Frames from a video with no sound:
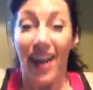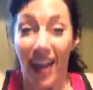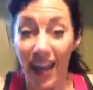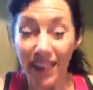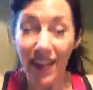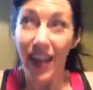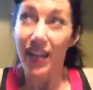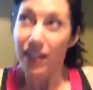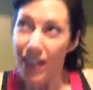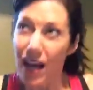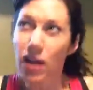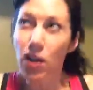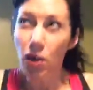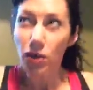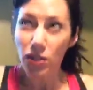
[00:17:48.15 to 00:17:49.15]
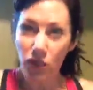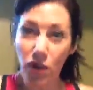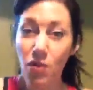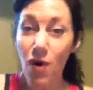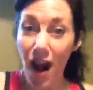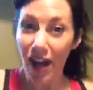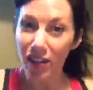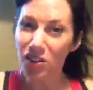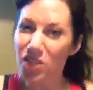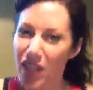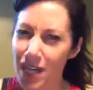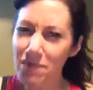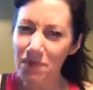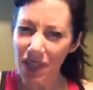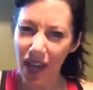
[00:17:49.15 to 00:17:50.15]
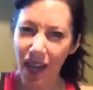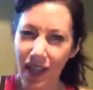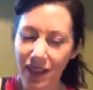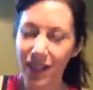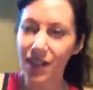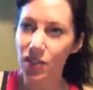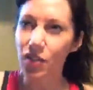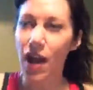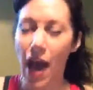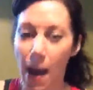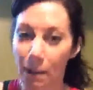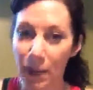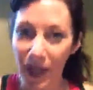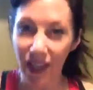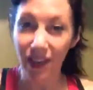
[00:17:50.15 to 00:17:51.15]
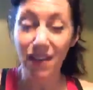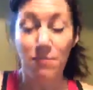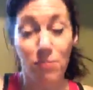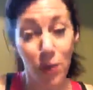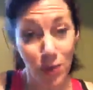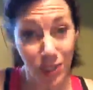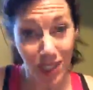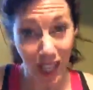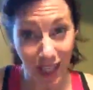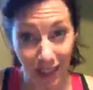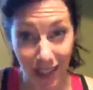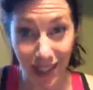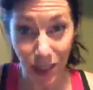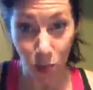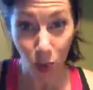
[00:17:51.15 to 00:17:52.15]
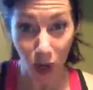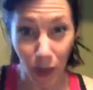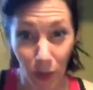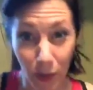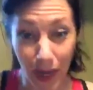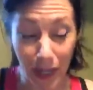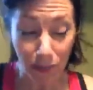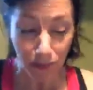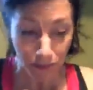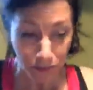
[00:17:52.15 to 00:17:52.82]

And then that goes for a while and you're like, okay, things are happening. Most likely it's water weight.